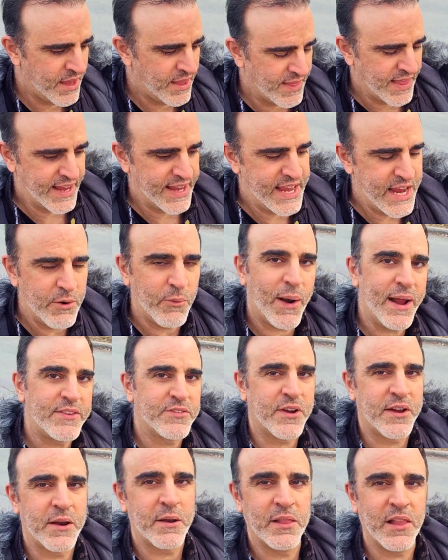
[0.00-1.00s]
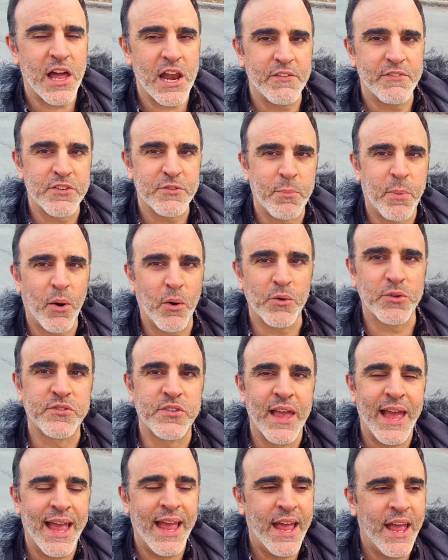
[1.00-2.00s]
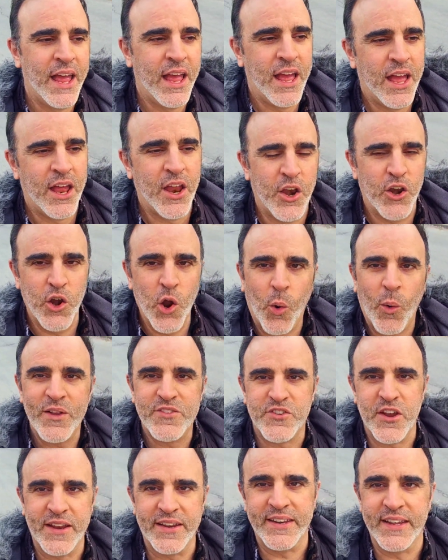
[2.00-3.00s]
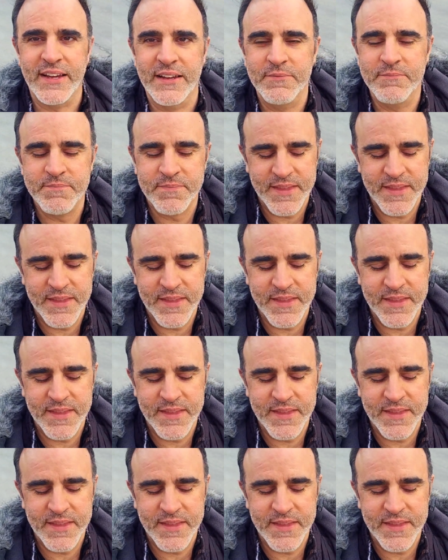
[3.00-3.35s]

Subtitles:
like, he writes on a lot of his posts, no agenda.